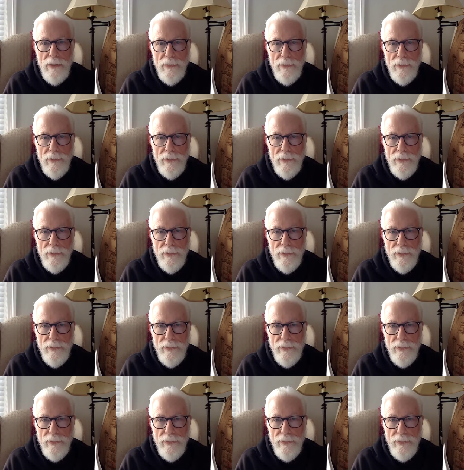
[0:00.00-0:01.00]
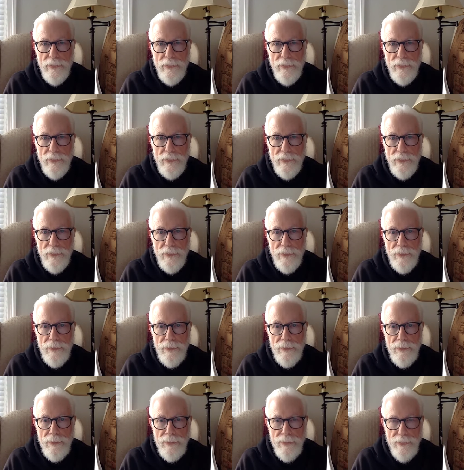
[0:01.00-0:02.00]

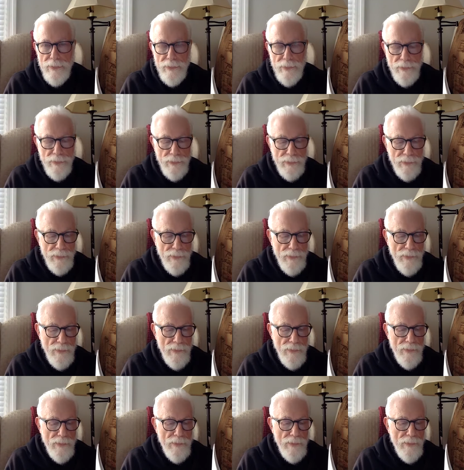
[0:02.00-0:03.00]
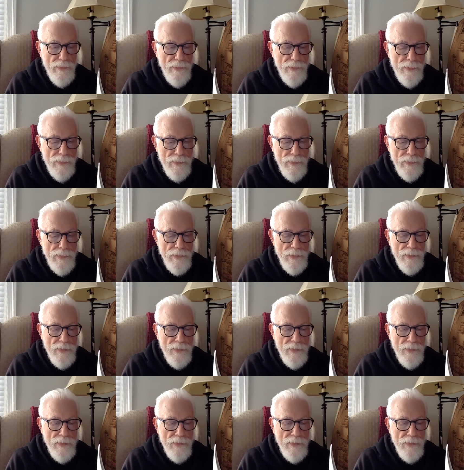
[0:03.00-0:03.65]
Nothing is said.